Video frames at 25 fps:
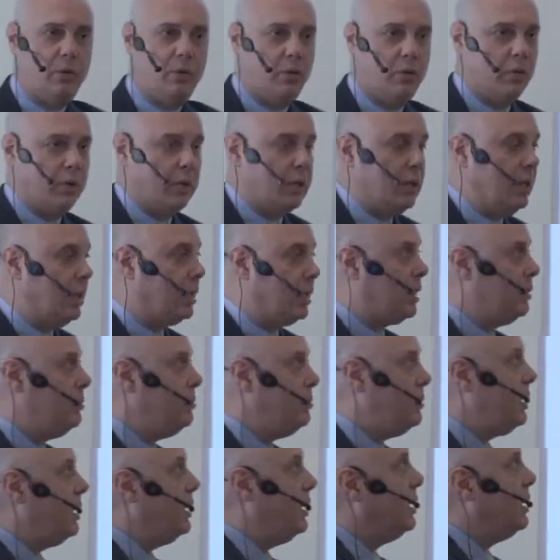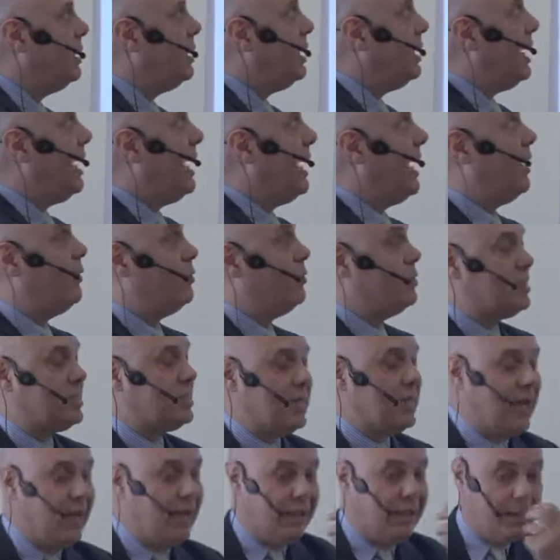or it can be
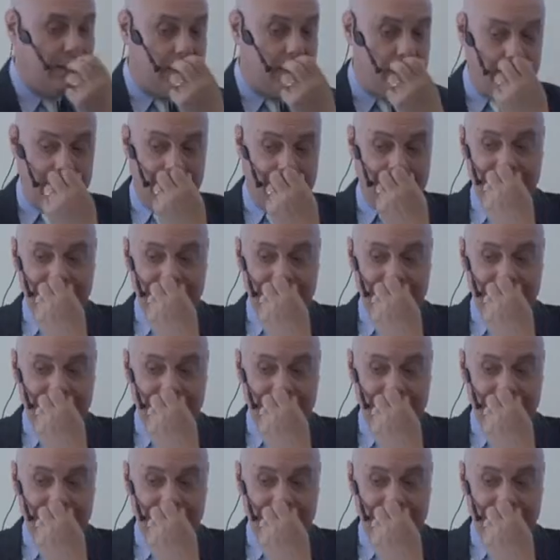outside.